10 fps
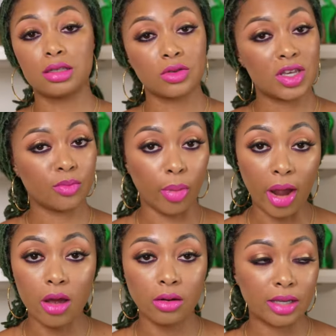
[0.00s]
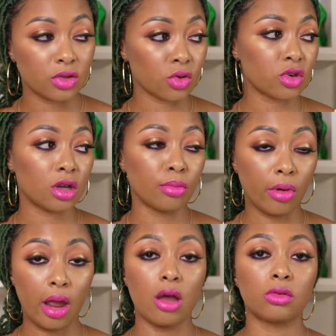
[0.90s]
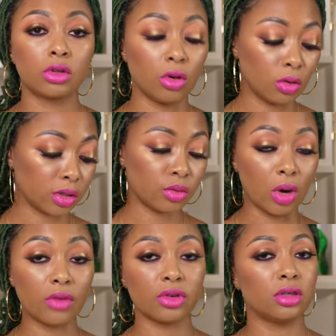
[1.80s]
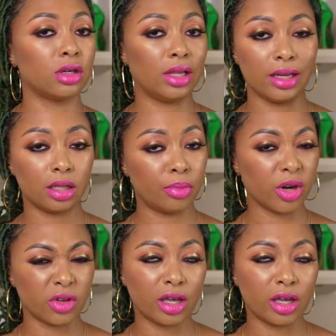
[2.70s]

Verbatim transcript: Also has brown, I told y'all, brown, gold, and ruffin. I like the perfect